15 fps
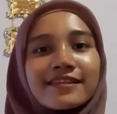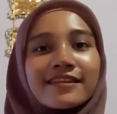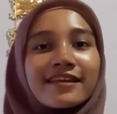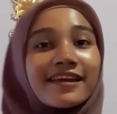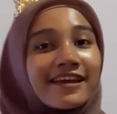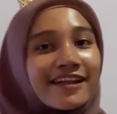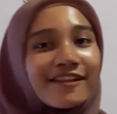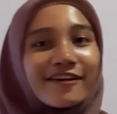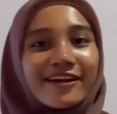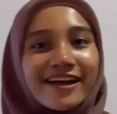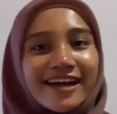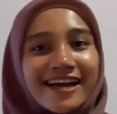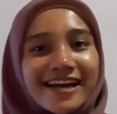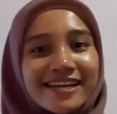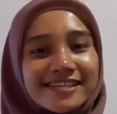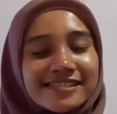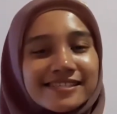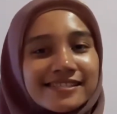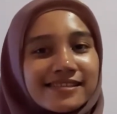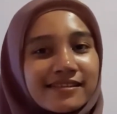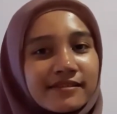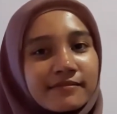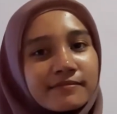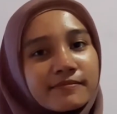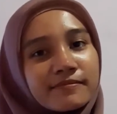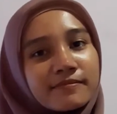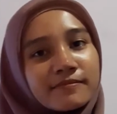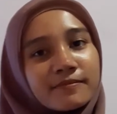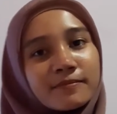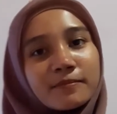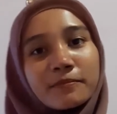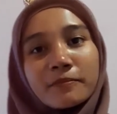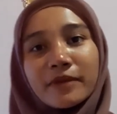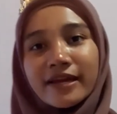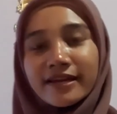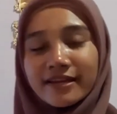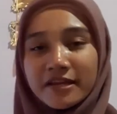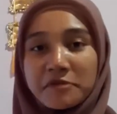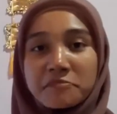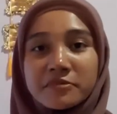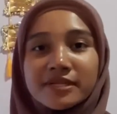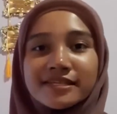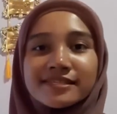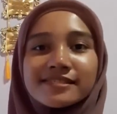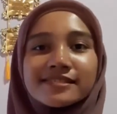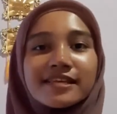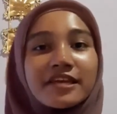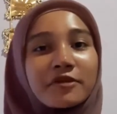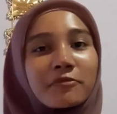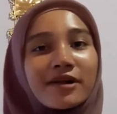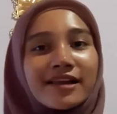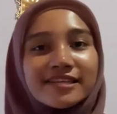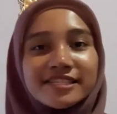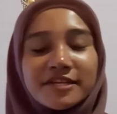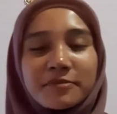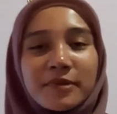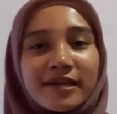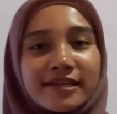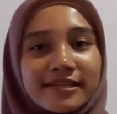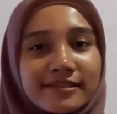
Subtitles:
Hello guys, my name is Irmala Syabani.